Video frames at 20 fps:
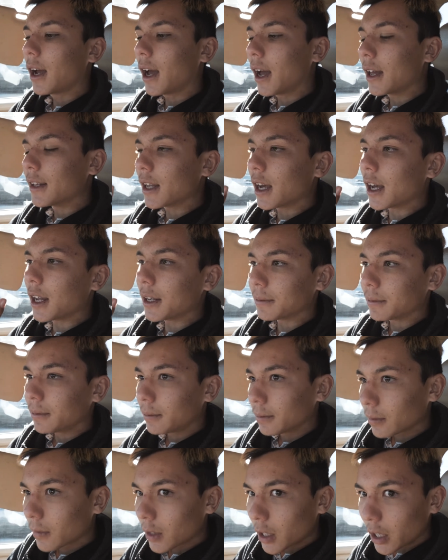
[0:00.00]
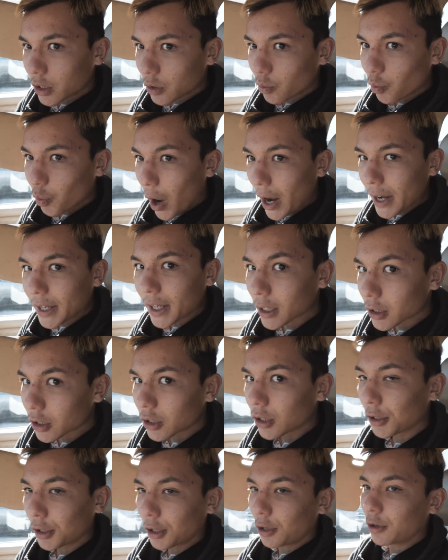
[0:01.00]
And then it's right next
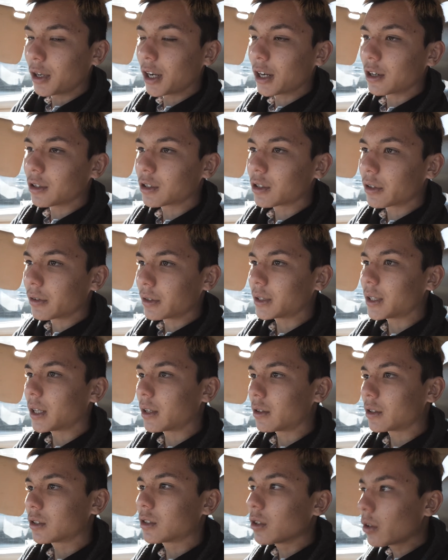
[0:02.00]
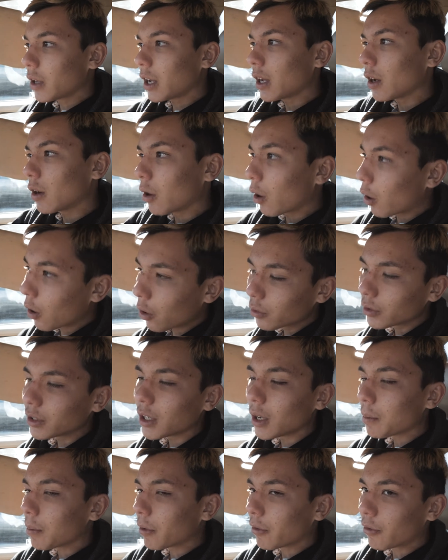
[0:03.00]
to the O'Gara Service Center. So they owned
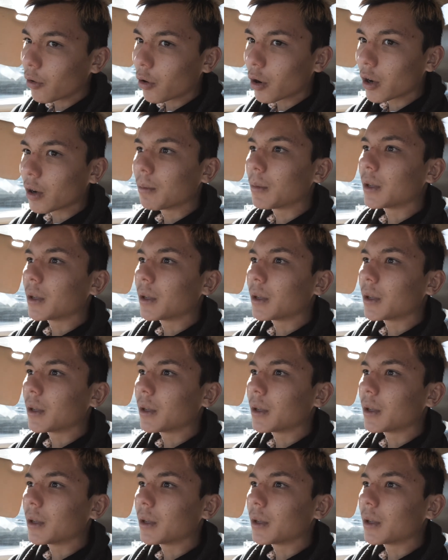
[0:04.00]
it before.